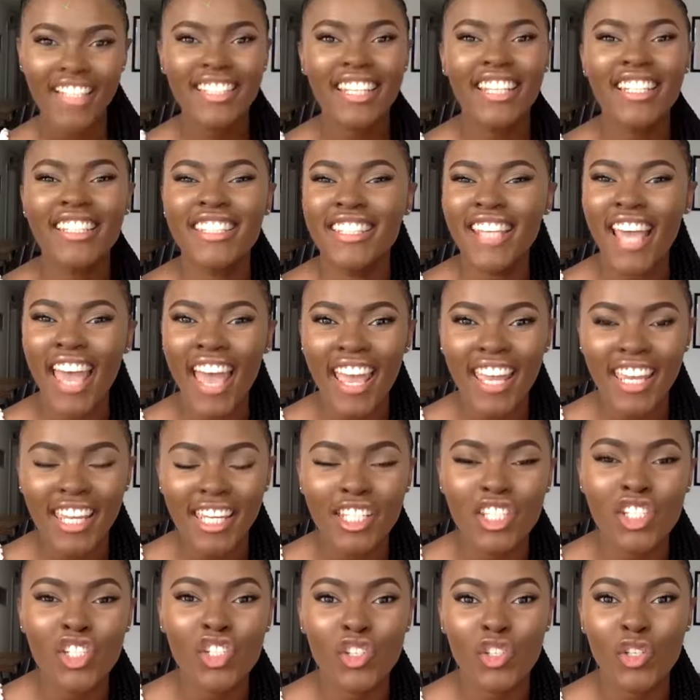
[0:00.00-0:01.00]
Today
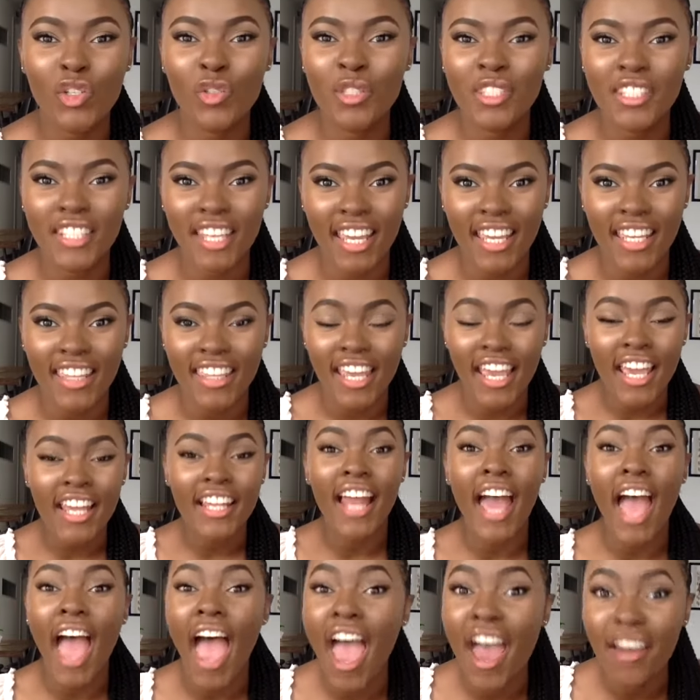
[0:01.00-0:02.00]
is Juneteenth,
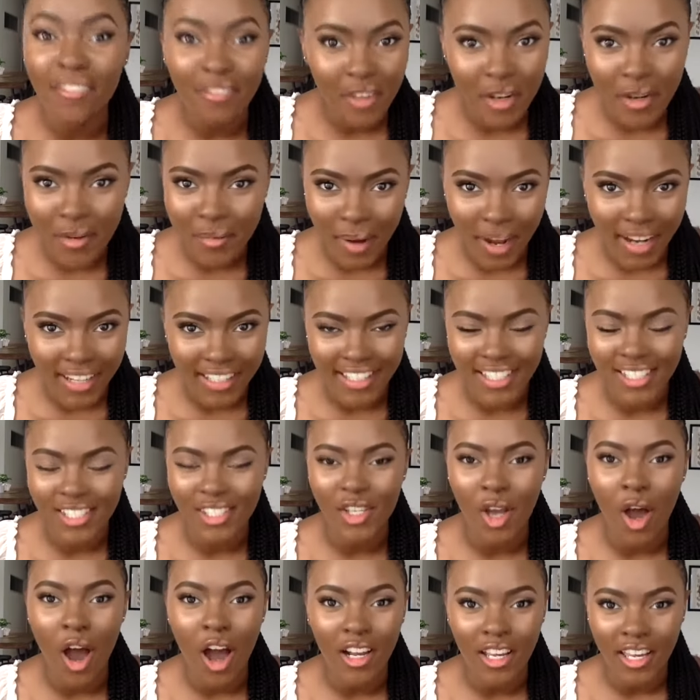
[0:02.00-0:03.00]
and everybody is
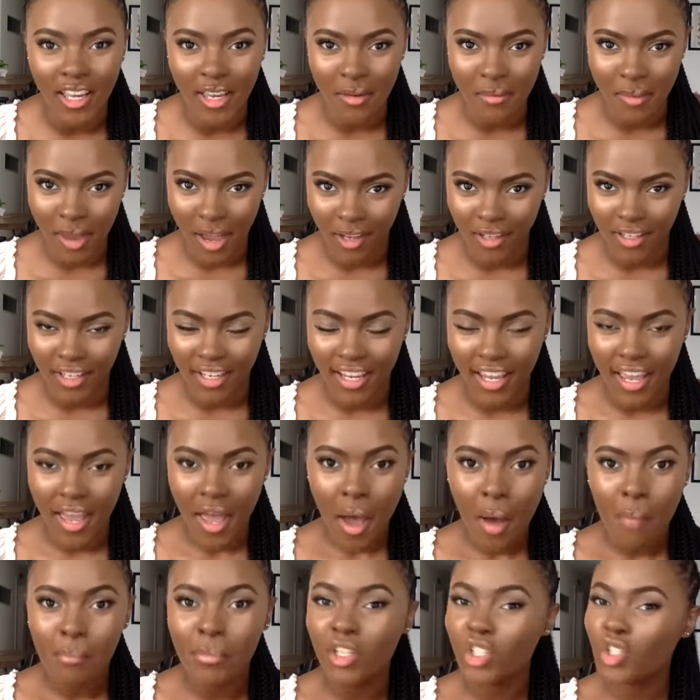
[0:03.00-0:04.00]
talking about it.
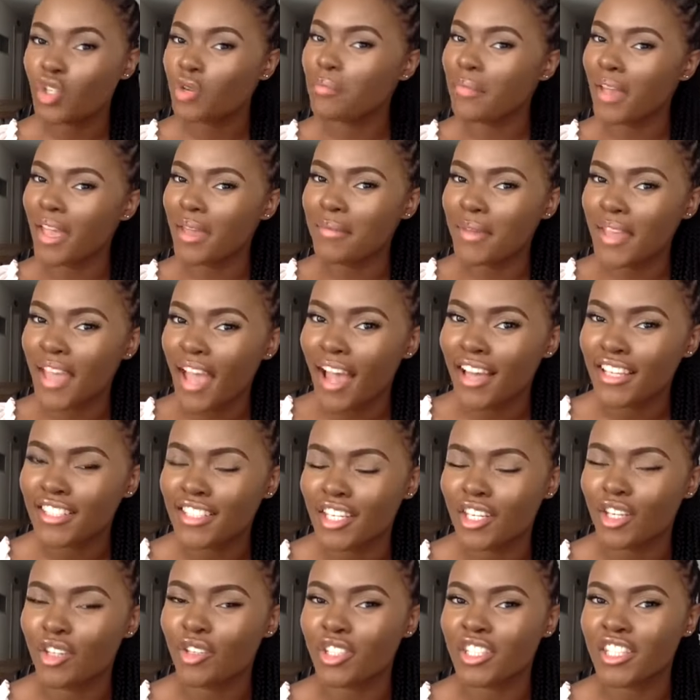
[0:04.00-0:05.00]
But you may be
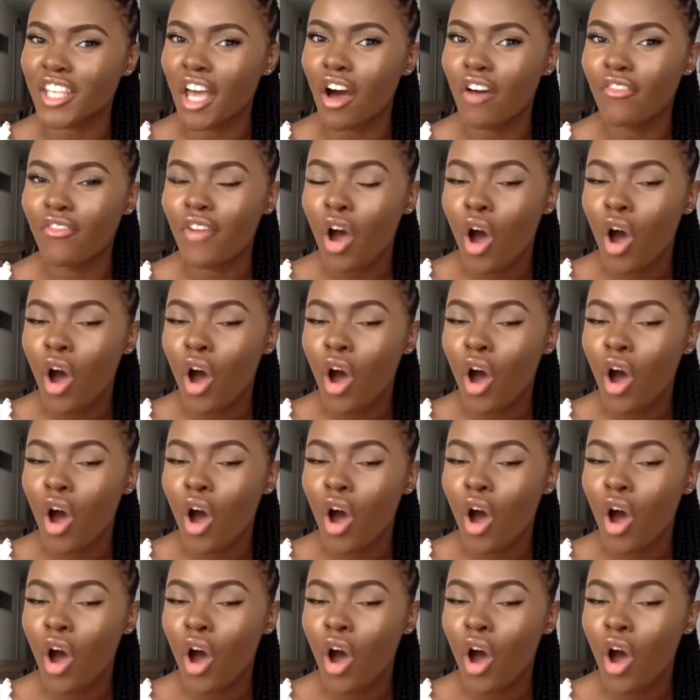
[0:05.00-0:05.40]
asking yourself,